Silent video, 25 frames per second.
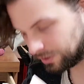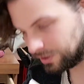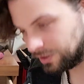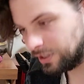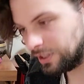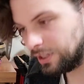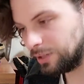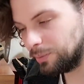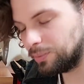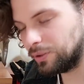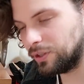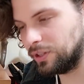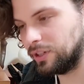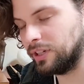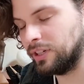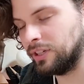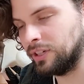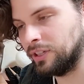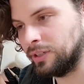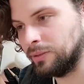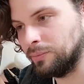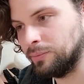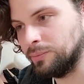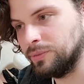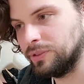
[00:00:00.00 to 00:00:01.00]
deeper
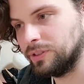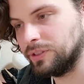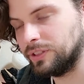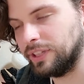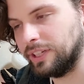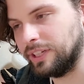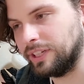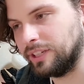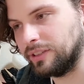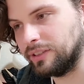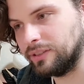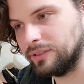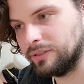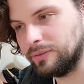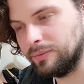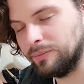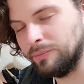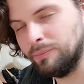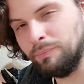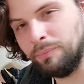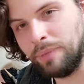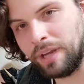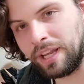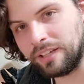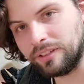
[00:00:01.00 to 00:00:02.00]
herbs, like
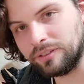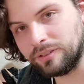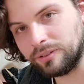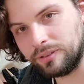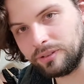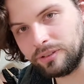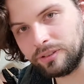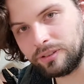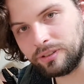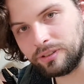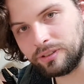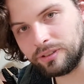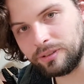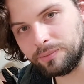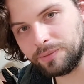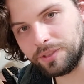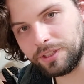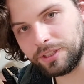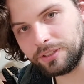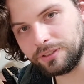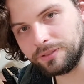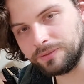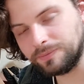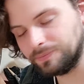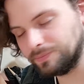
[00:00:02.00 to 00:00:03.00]
basil or
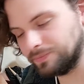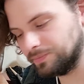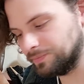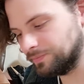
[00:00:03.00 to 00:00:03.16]
something.